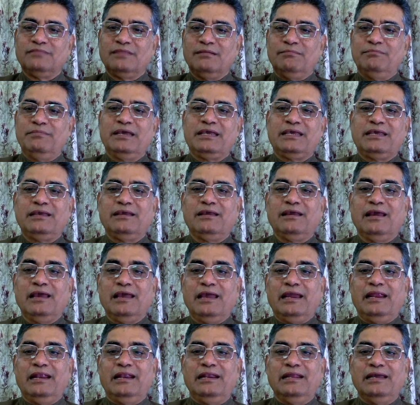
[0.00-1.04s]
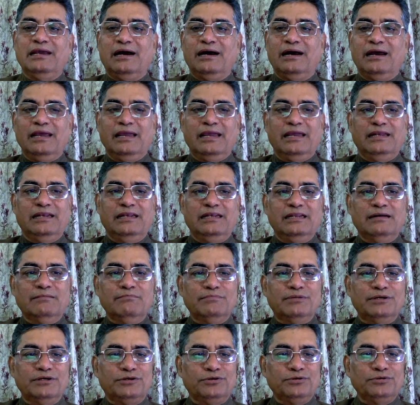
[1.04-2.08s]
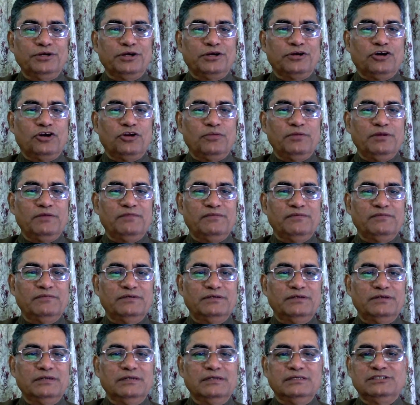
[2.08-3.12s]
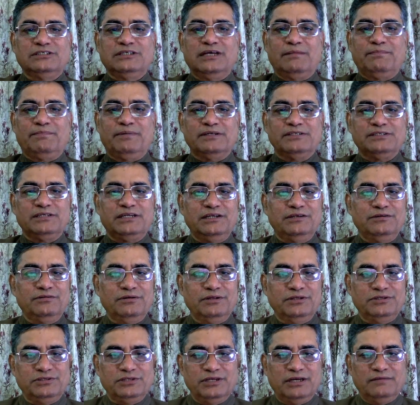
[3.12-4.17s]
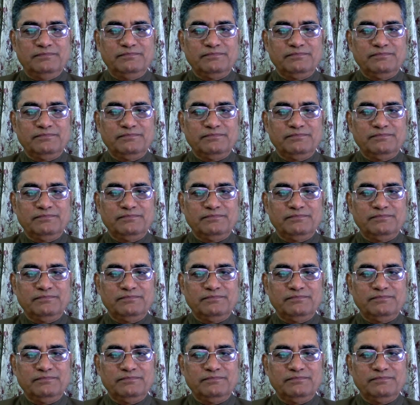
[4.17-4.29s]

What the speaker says: making India a number 2 economy of the world, surpassing Indonesia.